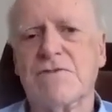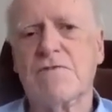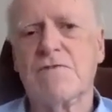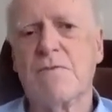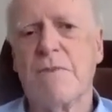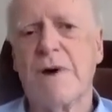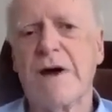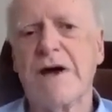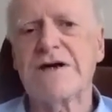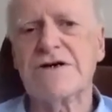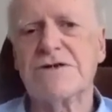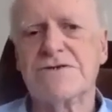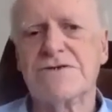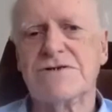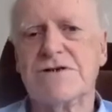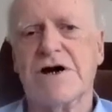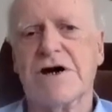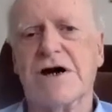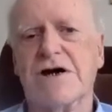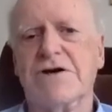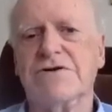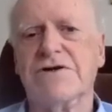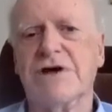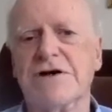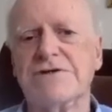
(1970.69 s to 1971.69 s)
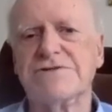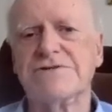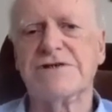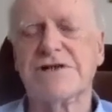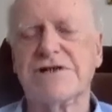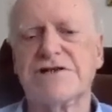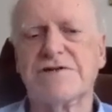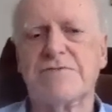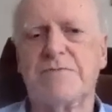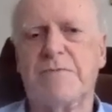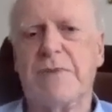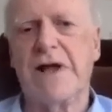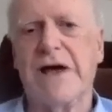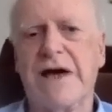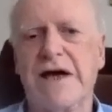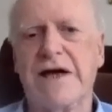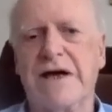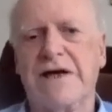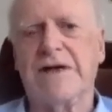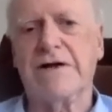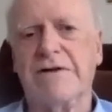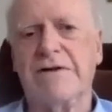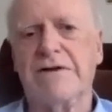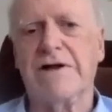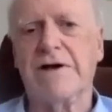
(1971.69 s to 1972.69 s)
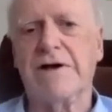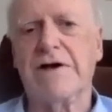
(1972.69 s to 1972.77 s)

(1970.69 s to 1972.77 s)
MacIntyre does explain,